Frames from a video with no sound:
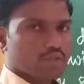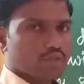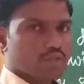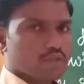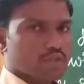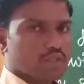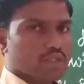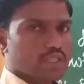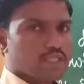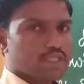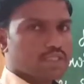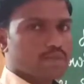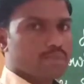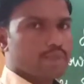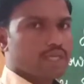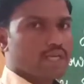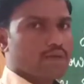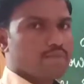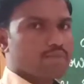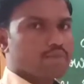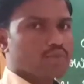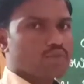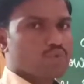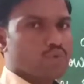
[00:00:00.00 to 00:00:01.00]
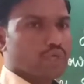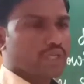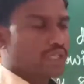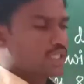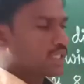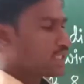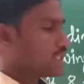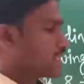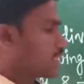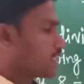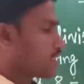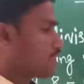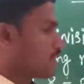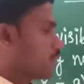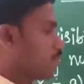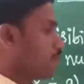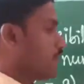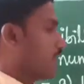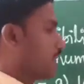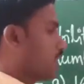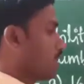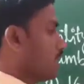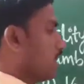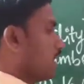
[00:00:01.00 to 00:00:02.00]
This becomes 26.
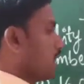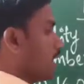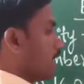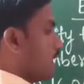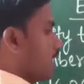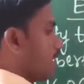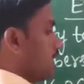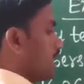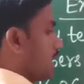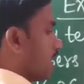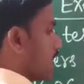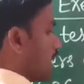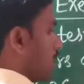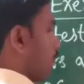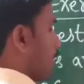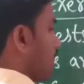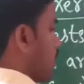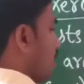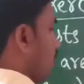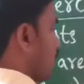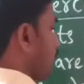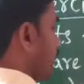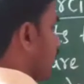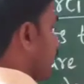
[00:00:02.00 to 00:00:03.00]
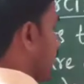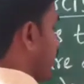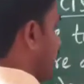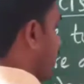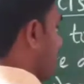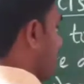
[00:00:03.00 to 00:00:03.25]
But in the table of